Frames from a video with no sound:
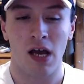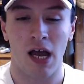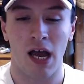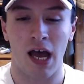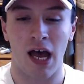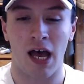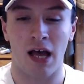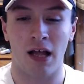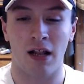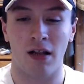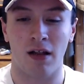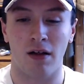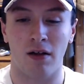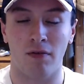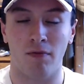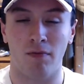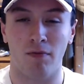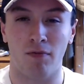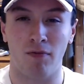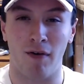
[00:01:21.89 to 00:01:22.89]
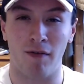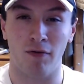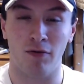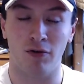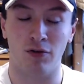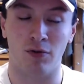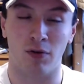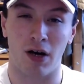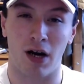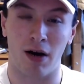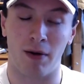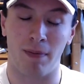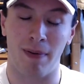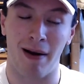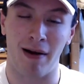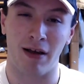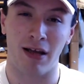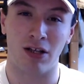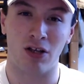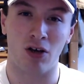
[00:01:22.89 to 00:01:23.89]
and the Revolution were
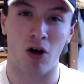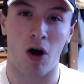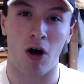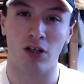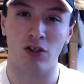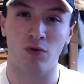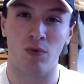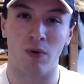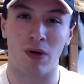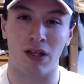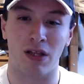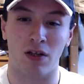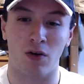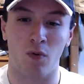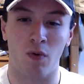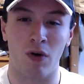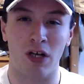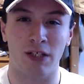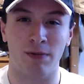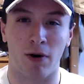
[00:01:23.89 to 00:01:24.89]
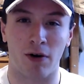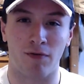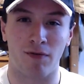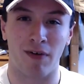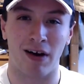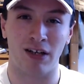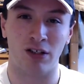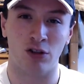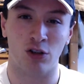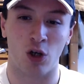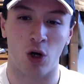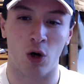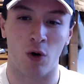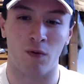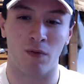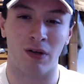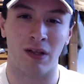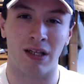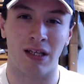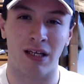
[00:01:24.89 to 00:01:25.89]
apparently in talks with Queen's Park Rangers
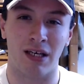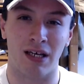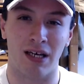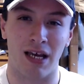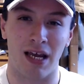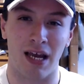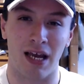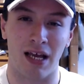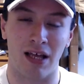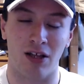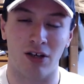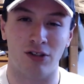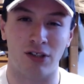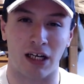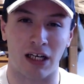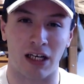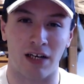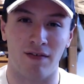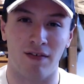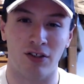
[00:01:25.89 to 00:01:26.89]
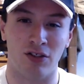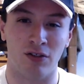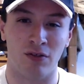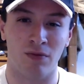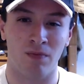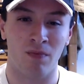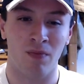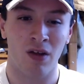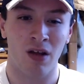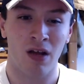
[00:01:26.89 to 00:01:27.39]
over in the English Second Division,